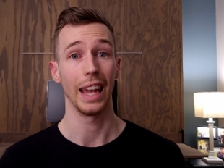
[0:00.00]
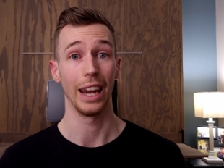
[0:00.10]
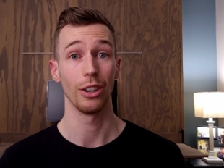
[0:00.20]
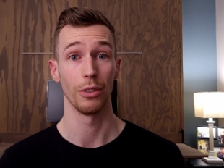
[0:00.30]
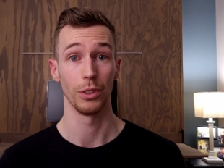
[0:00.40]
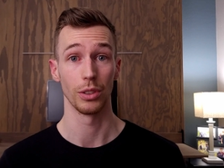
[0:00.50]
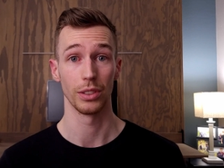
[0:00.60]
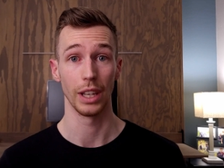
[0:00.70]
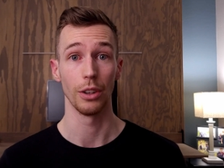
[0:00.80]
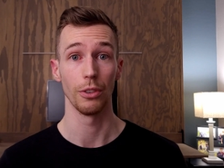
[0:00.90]
care of
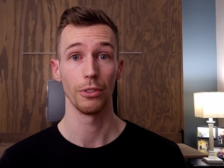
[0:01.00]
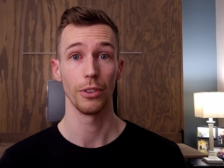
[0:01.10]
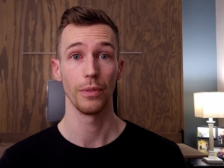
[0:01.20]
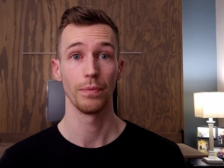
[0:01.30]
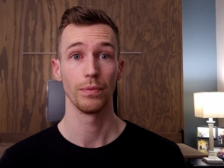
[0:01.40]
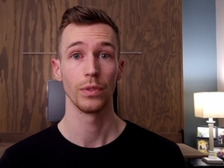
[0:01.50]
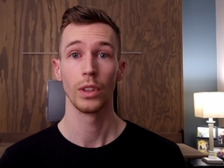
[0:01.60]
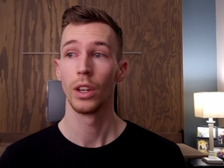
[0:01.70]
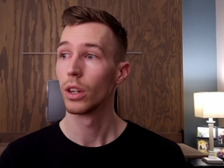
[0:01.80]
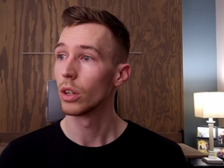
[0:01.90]
yourself.
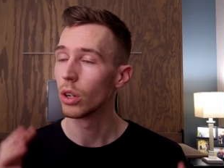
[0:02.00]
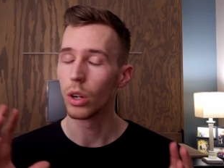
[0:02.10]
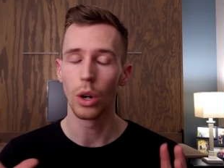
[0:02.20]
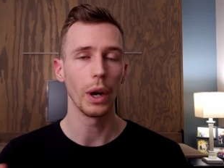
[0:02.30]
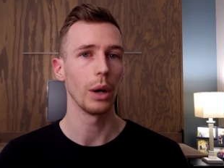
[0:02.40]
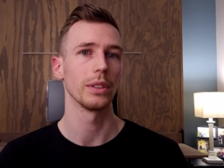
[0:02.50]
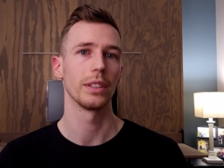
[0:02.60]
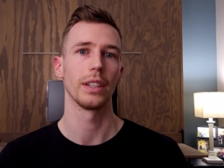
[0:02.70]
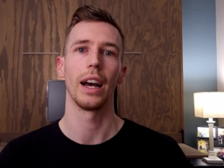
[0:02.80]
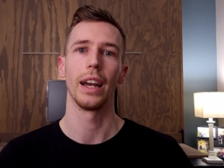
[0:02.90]
Go
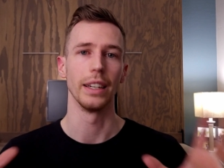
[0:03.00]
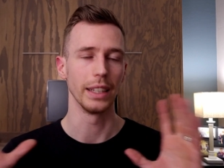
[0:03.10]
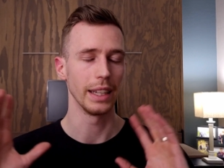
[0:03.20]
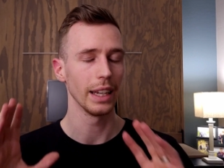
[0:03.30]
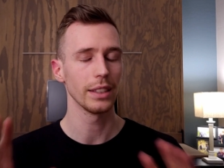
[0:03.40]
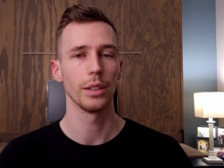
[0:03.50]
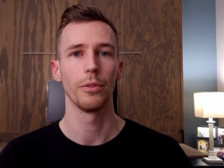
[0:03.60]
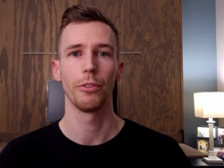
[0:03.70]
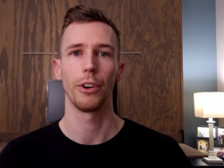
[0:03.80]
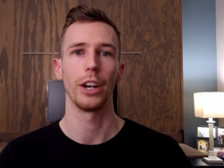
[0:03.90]
outside, get
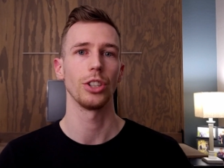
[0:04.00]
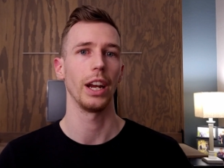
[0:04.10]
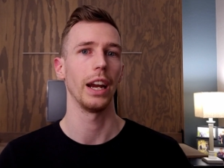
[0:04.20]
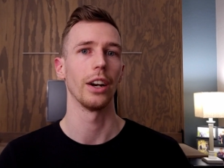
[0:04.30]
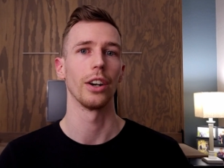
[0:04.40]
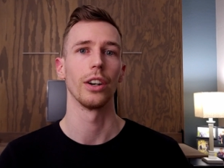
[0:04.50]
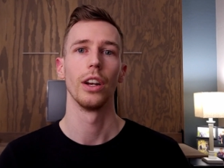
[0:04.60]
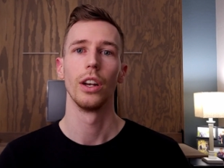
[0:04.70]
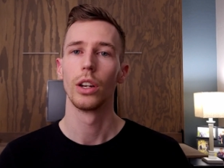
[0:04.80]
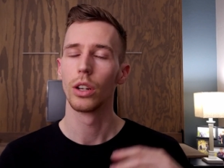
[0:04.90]
some fresh air,
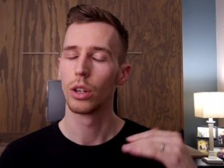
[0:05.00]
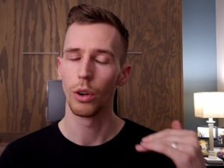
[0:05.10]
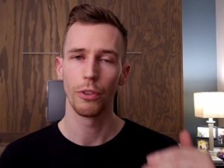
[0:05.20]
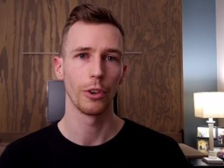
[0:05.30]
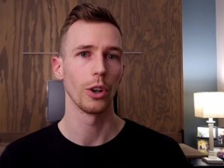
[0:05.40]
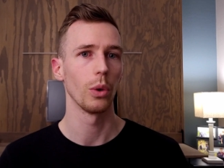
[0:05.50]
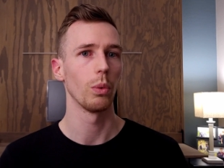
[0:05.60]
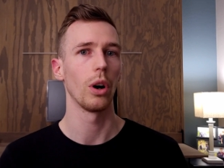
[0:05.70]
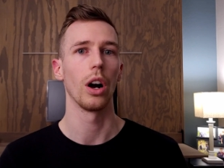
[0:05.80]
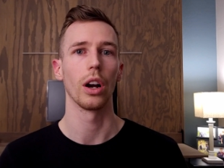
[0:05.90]
go for a
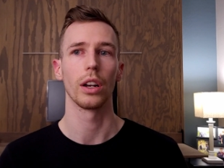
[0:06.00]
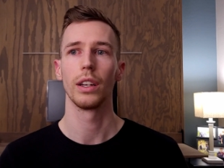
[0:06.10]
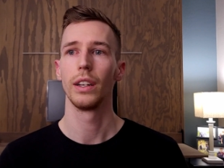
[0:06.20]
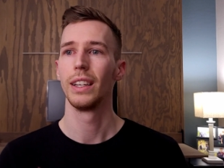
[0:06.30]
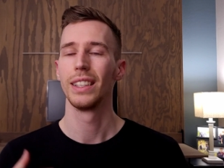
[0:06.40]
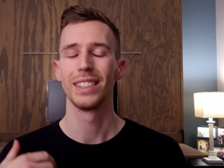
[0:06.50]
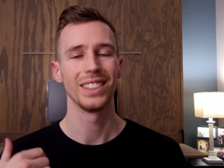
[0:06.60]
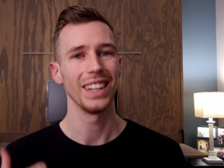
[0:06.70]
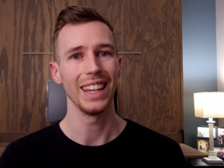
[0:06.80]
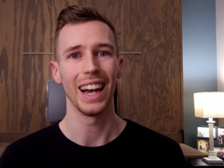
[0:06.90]
walk,
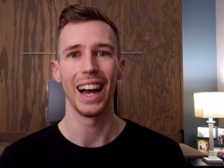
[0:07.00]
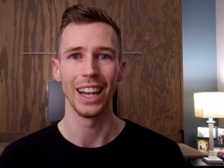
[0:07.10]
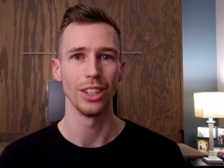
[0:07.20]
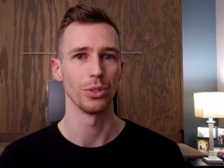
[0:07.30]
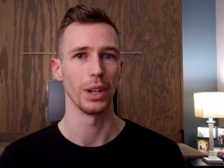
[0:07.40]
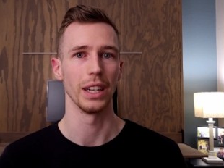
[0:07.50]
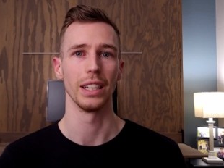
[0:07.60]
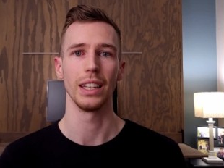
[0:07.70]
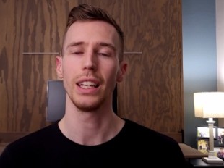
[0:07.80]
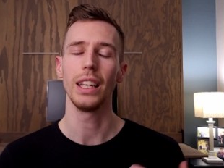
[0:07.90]
stay
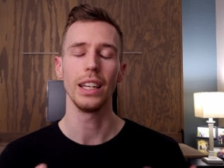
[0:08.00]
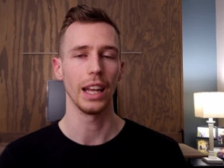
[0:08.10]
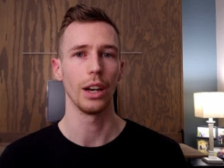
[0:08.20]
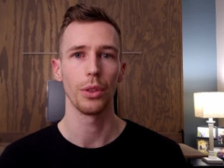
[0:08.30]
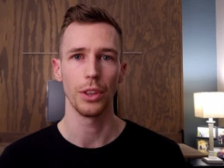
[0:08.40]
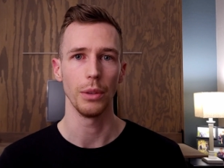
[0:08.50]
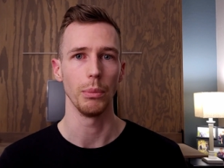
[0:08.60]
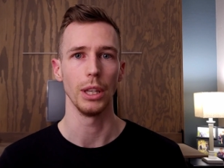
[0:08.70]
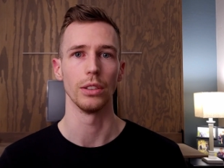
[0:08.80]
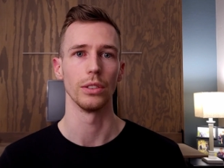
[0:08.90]
hydrated, eat healthy
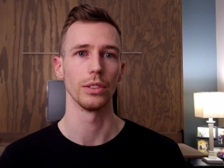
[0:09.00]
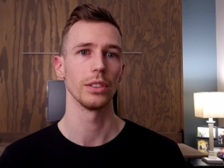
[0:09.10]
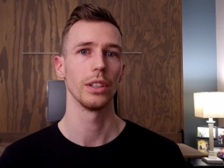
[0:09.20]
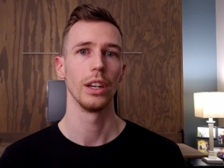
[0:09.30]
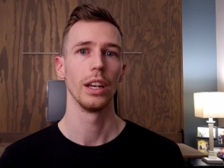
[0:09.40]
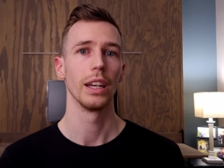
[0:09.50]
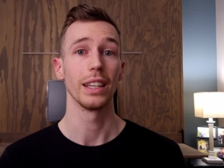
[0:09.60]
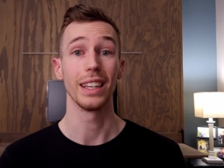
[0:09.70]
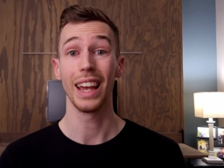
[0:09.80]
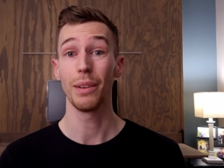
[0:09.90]
meals,
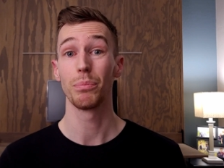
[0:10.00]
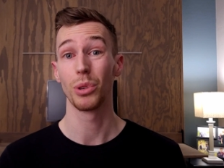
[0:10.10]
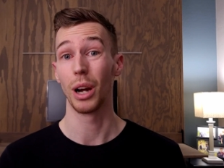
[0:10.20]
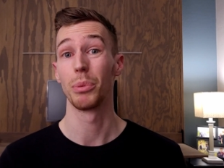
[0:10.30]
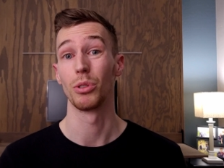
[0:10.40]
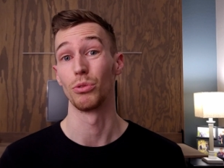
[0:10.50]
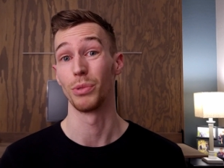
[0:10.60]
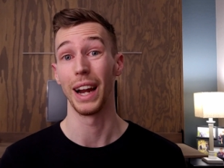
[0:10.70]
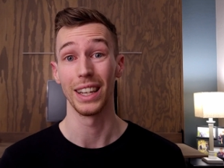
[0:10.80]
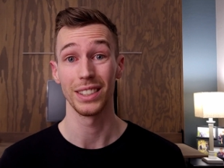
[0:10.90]
get proper
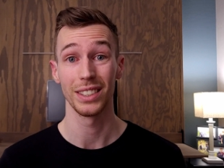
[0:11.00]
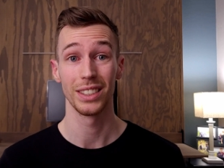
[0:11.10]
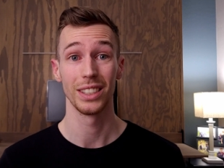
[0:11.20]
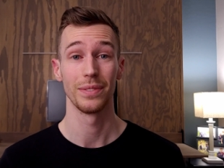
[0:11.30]
rest.